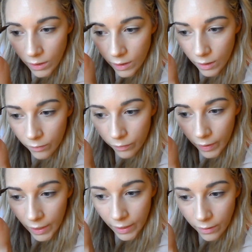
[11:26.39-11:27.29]
So you can
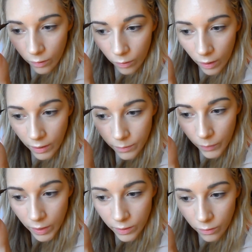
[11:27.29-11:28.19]
fill in as
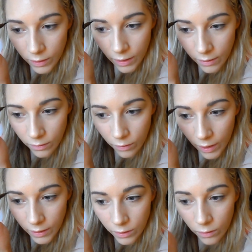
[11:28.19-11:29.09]
much or as little
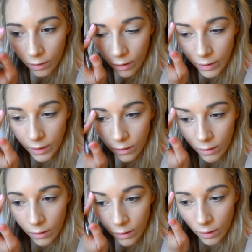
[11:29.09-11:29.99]
as you like.
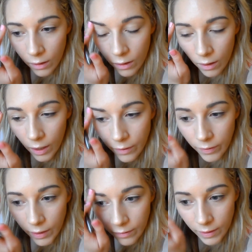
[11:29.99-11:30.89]
I
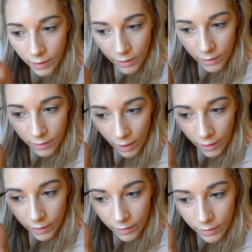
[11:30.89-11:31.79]
think this is
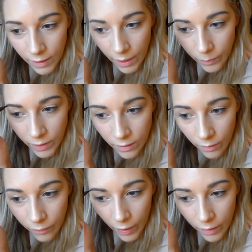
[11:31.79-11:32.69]
exactly the same. It's
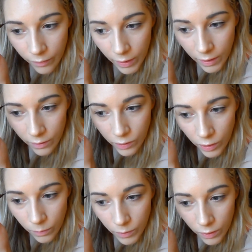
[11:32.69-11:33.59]
a very, very good
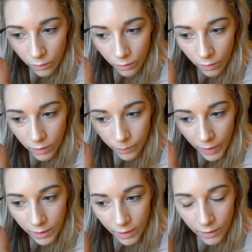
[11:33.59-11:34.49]
dupe to
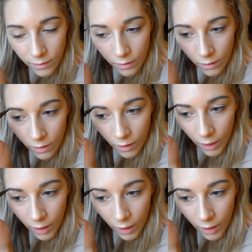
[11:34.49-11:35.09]
Cosmetics